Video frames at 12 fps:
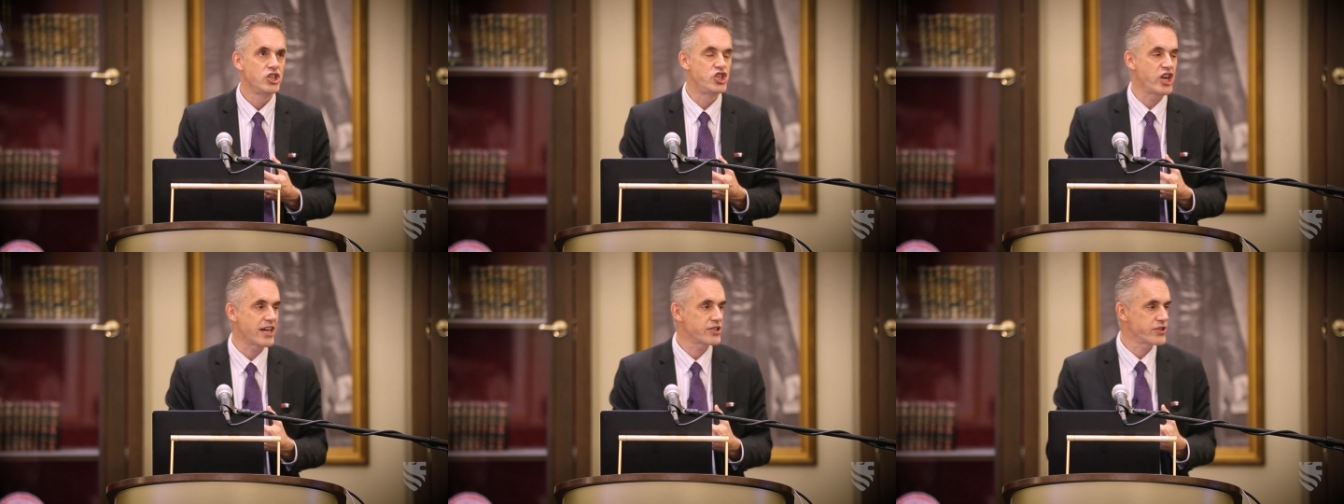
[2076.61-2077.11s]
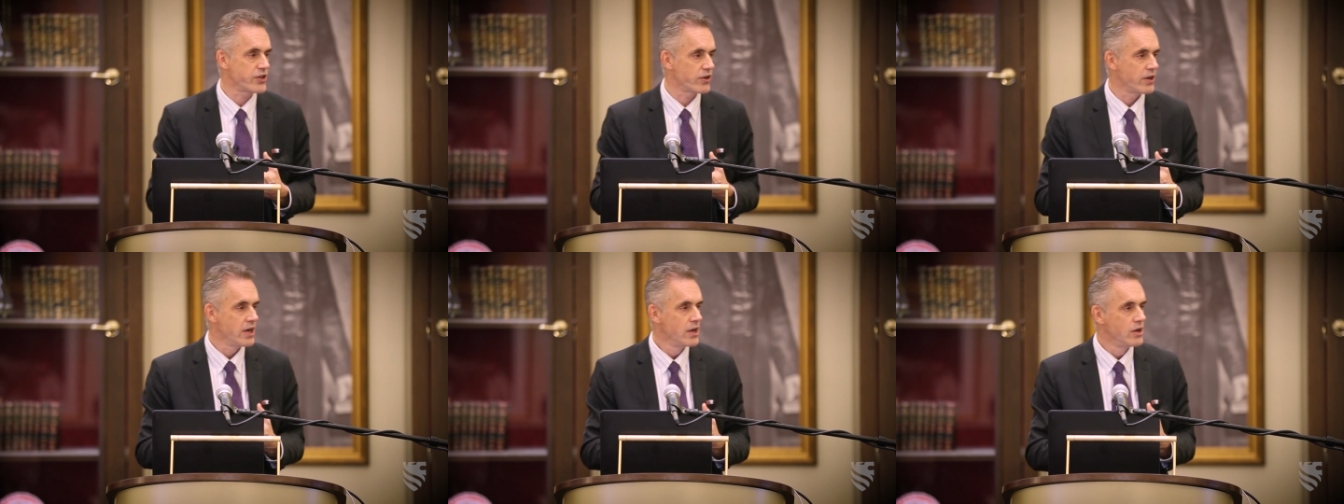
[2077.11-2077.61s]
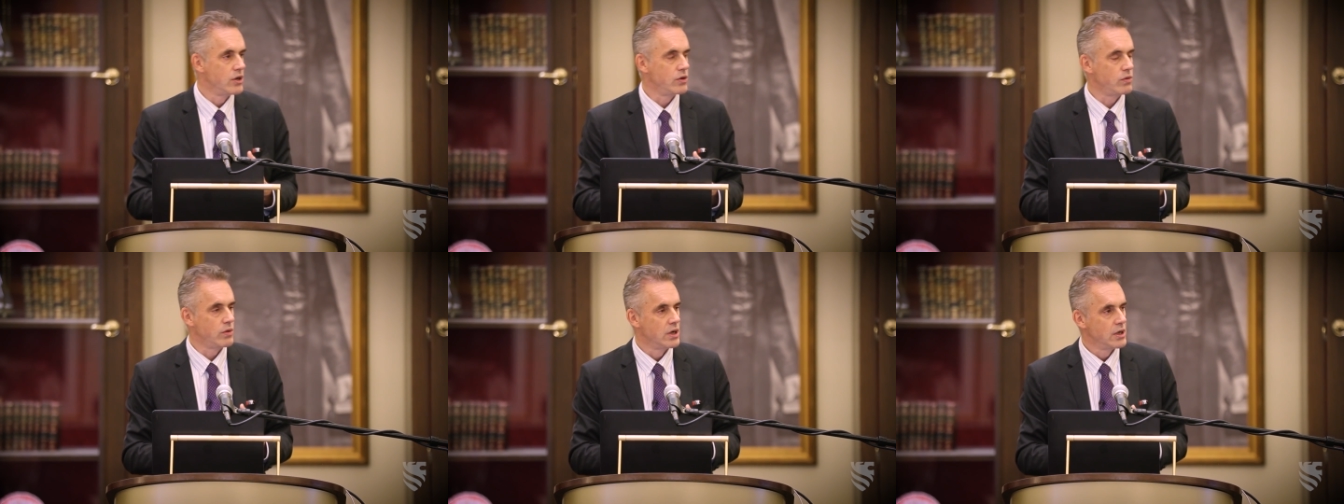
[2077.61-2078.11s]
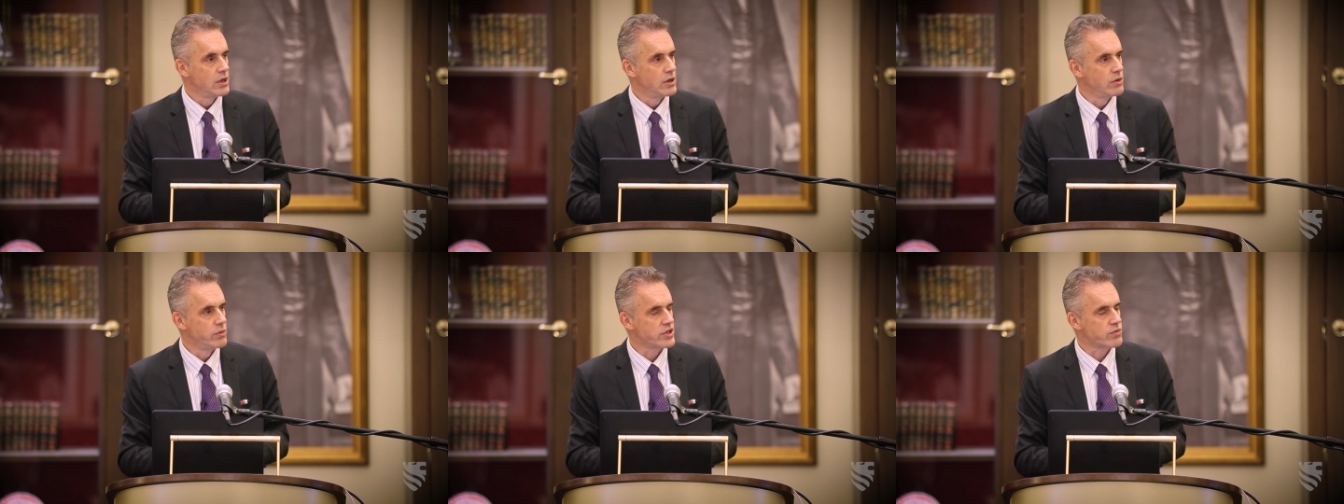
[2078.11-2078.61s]
jester who
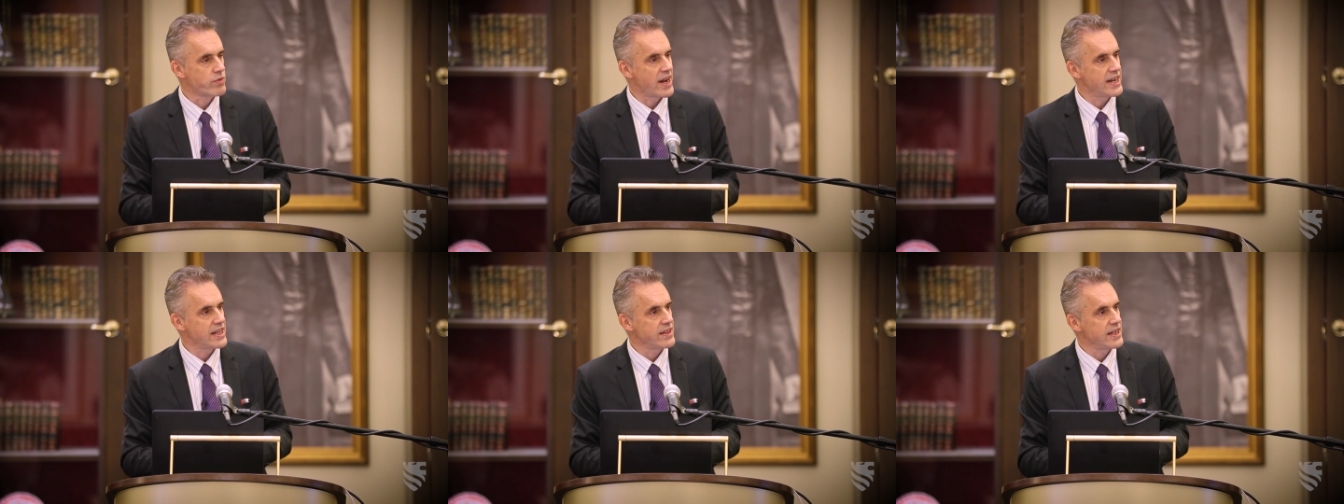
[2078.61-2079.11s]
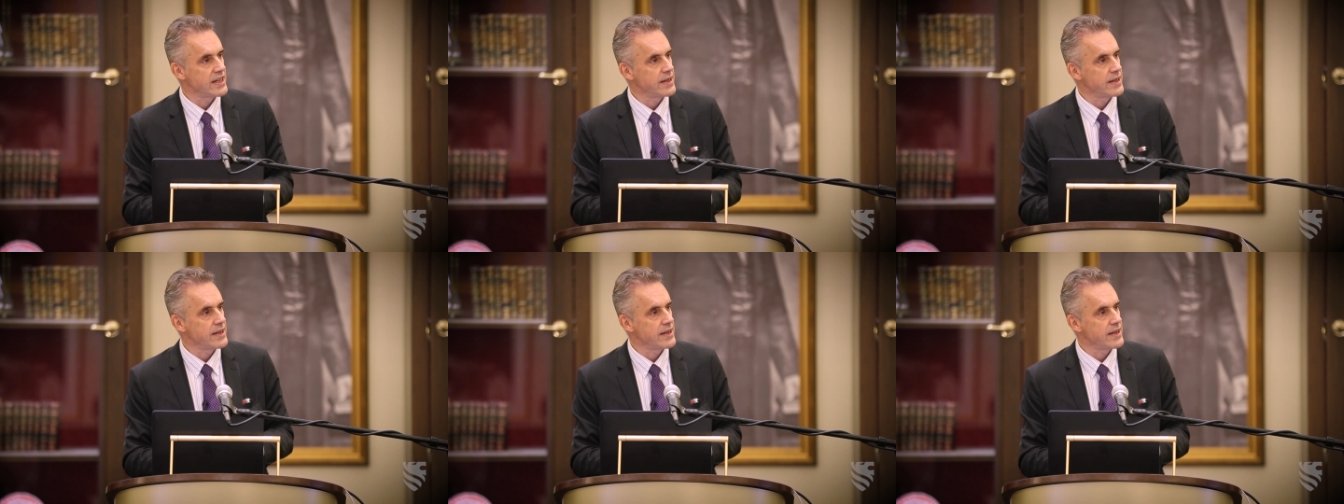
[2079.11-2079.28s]
was running